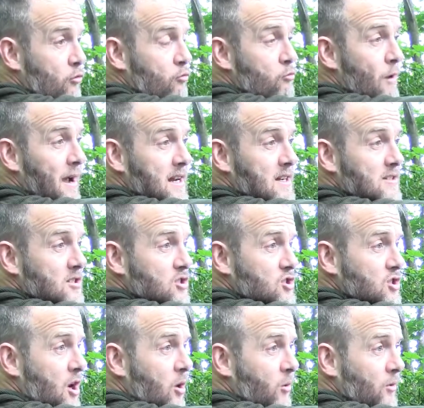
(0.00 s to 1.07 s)
right
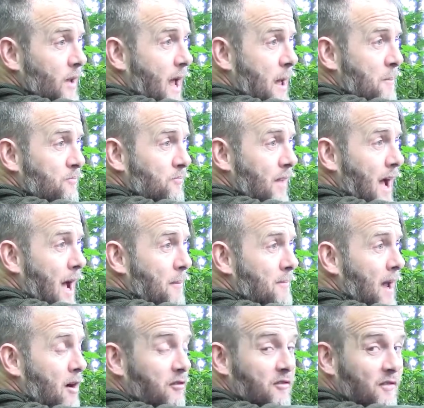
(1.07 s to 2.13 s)
shoulder, I'm
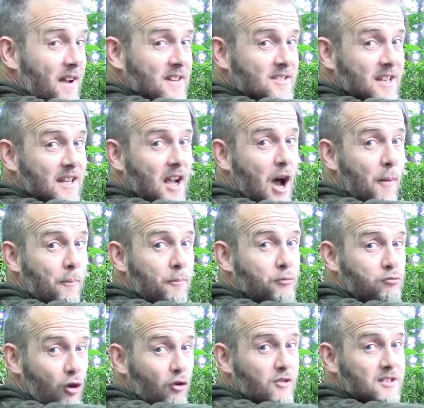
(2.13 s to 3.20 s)
now facing
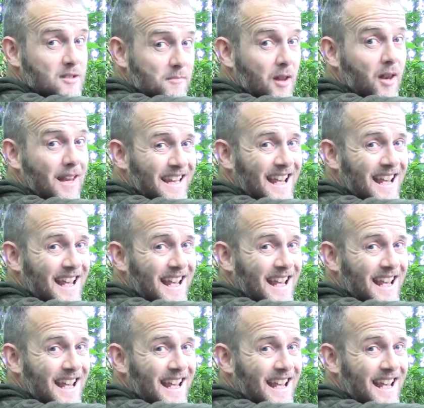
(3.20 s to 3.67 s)
approximately